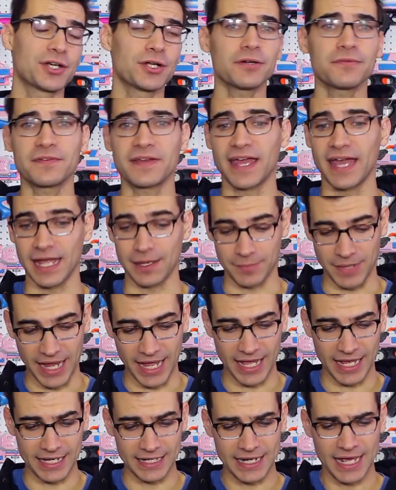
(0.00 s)
Nerf game.
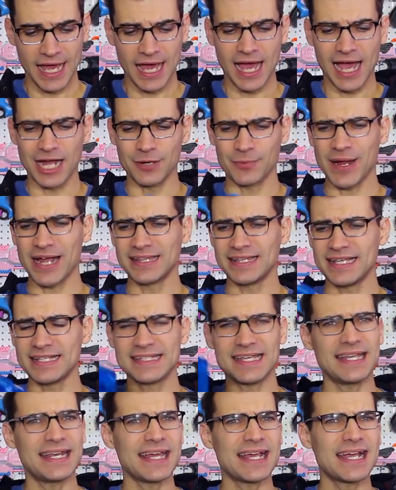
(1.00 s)
And I ran
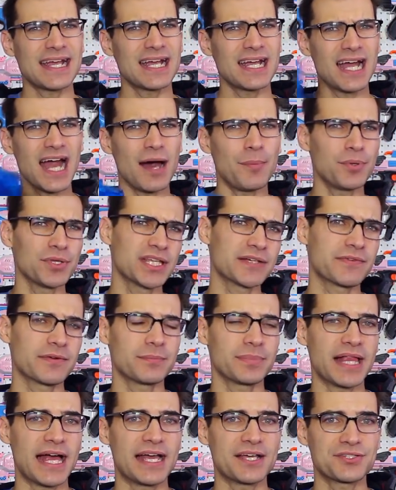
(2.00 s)
these in a couple
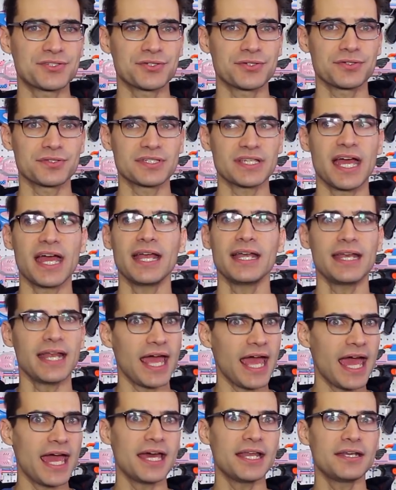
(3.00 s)
different blasters and
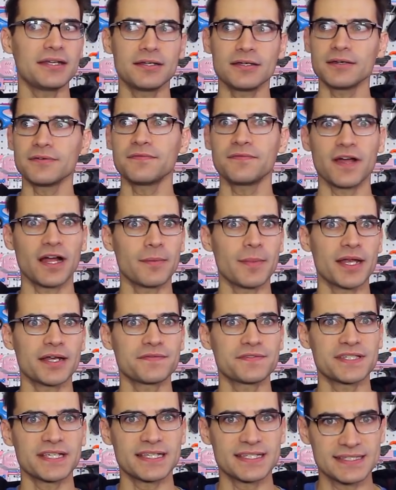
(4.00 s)
had a fair amount
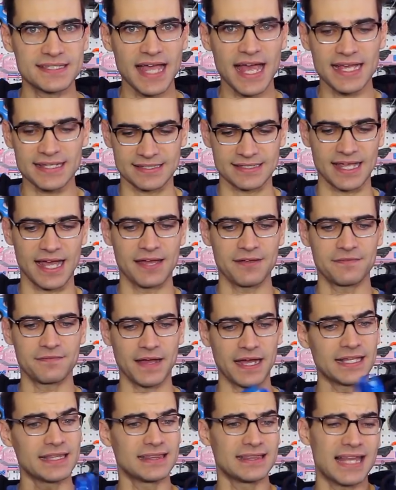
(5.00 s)
of success.
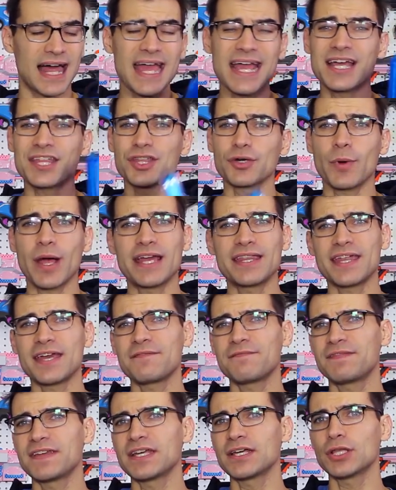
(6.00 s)
I like the way they
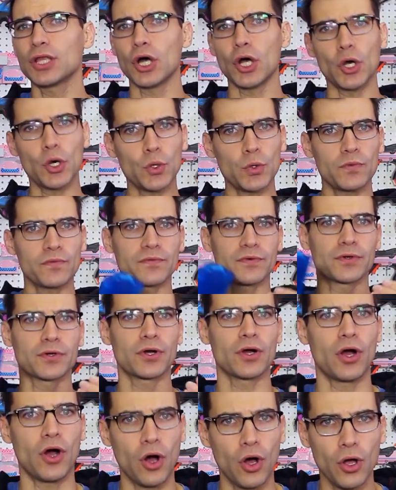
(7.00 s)
feel
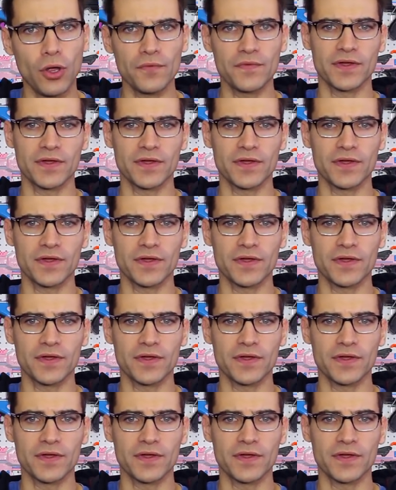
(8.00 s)
overall.